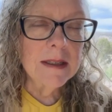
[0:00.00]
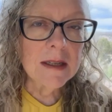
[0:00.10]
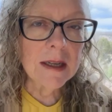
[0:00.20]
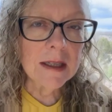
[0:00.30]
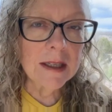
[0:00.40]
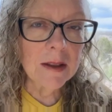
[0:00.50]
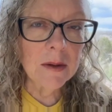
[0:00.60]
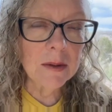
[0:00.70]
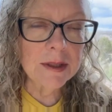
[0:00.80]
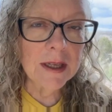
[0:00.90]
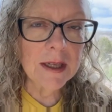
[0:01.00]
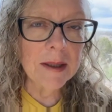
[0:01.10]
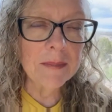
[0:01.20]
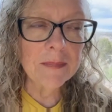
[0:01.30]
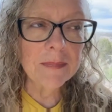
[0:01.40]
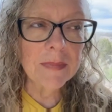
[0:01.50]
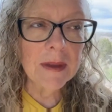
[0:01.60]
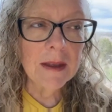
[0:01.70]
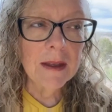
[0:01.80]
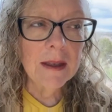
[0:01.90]
cycling the whole time,
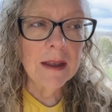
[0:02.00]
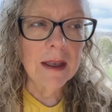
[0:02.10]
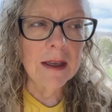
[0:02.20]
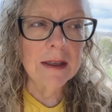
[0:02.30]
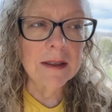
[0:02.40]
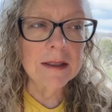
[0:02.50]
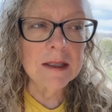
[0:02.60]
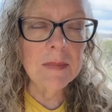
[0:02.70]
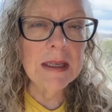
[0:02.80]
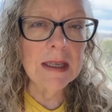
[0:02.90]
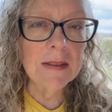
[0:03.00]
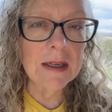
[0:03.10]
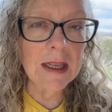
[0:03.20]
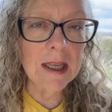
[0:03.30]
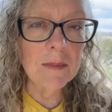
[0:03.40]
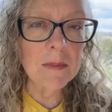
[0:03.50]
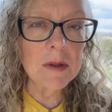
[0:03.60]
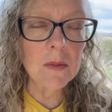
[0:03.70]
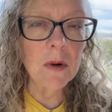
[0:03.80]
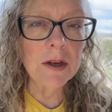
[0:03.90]
speaking the
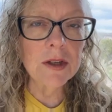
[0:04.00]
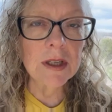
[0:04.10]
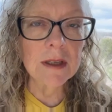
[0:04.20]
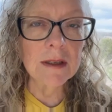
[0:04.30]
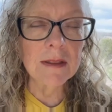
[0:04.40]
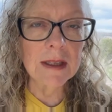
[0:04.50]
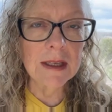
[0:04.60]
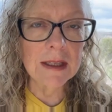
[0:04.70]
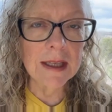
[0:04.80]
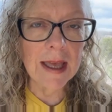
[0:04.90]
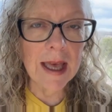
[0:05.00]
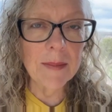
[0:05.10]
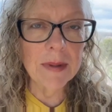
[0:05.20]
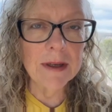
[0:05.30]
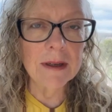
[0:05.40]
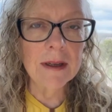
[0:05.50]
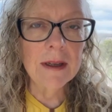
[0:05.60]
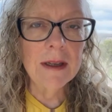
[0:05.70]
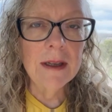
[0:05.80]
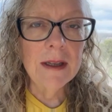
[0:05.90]
names, watching the healing happen,
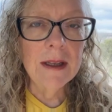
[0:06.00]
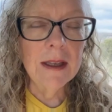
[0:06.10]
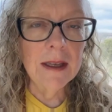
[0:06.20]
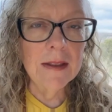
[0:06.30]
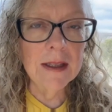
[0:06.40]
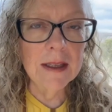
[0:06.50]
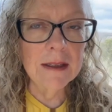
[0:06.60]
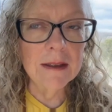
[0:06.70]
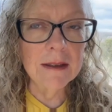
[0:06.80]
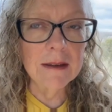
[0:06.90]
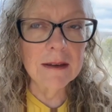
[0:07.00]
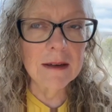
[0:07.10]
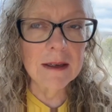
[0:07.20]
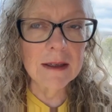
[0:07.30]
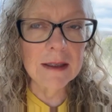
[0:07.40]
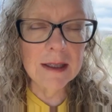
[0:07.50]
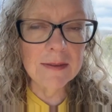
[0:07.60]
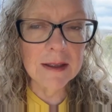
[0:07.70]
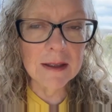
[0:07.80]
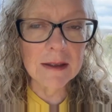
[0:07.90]
and then
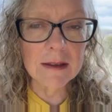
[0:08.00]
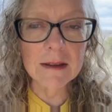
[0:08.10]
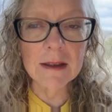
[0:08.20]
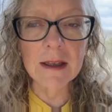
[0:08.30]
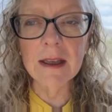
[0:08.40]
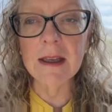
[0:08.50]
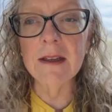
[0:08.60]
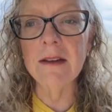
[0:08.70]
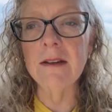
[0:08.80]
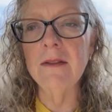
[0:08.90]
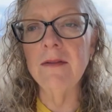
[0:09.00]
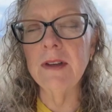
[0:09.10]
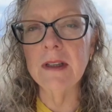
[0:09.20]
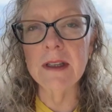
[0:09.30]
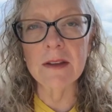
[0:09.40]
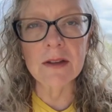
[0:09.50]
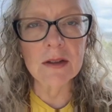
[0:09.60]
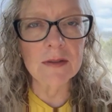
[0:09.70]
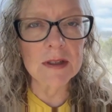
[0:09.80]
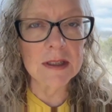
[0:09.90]
leaving and feeling the
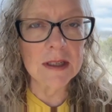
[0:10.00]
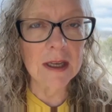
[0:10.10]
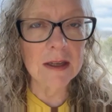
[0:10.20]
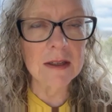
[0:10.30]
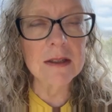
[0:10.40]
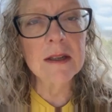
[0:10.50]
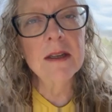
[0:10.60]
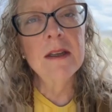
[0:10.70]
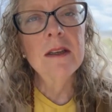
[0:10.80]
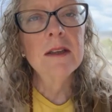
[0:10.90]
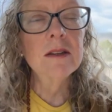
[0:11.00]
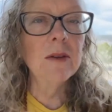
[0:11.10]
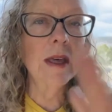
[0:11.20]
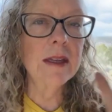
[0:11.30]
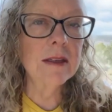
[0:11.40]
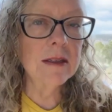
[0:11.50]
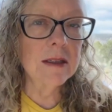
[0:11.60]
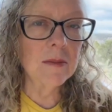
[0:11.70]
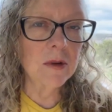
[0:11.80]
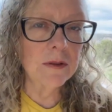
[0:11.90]
shifts inside us. So
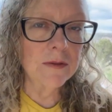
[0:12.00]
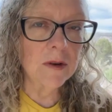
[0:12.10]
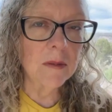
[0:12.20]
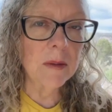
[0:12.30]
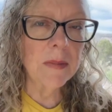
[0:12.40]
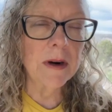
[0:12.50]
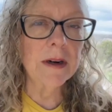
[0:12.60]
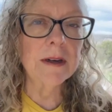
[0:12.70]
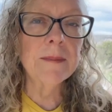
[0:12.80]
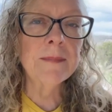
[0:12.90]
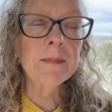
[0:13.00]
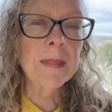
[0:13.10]
that's the more formal part.